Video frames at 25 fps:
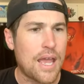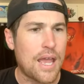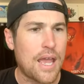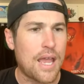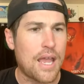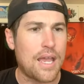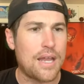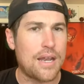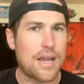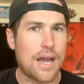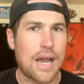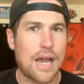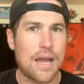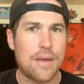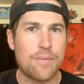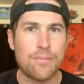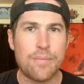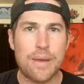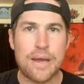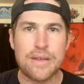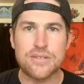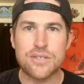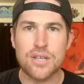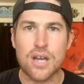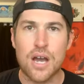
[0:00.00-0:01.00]
And I'm
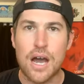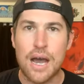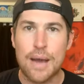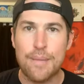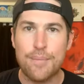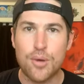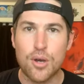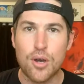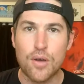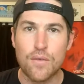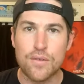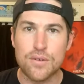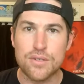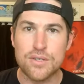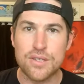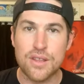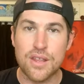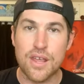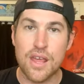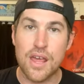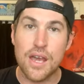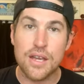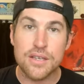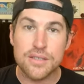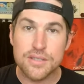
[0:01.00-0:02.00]
about to hop over to
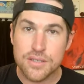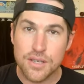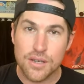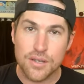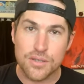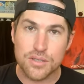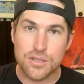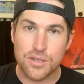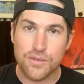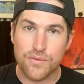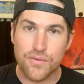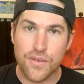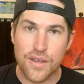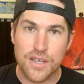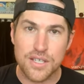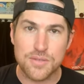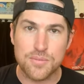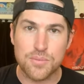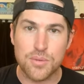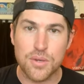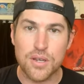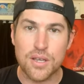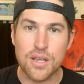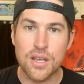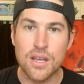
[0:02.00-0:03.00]
the Xcoser
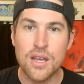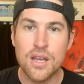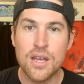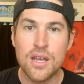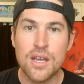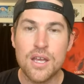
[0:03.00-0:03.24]
Facebook